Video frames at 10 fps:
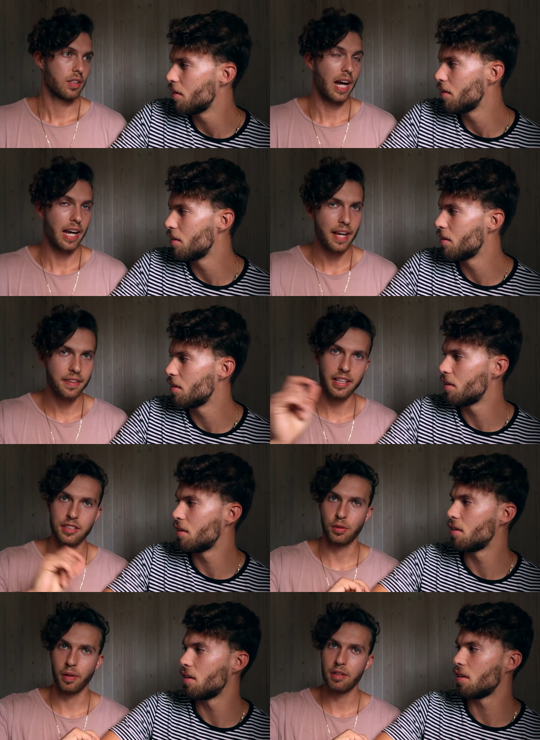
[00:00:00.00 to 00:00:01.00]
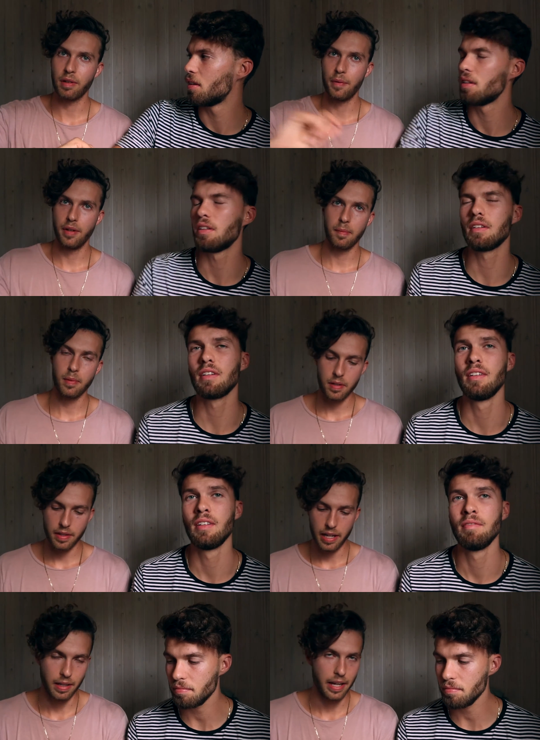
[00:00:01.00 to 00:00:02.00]
Speaker 1: So I think that's a great round number
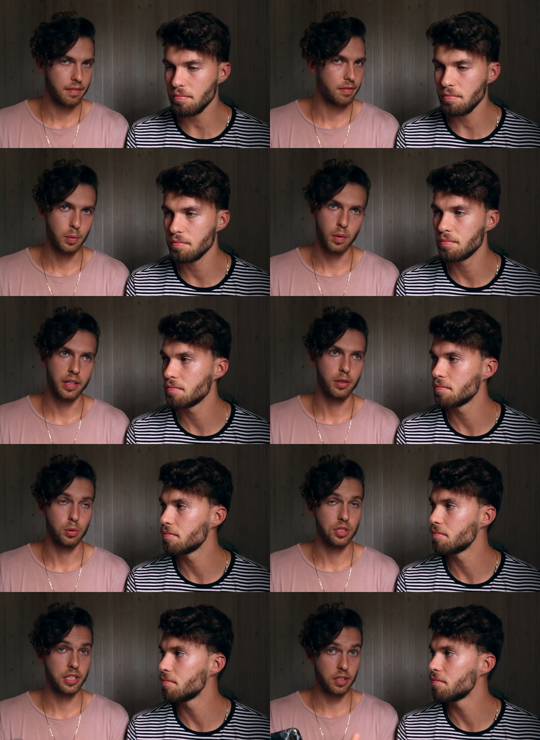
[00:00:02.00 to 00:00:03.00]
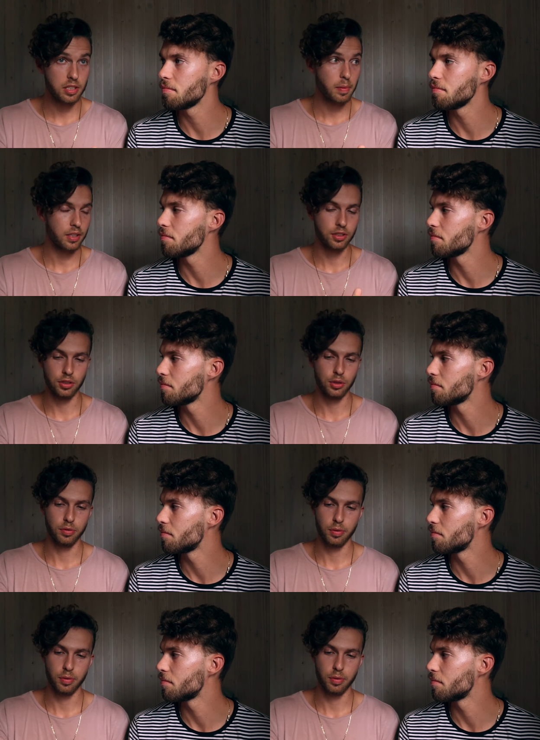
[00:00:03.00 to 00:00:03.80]
that everyone who's serious about it should shoot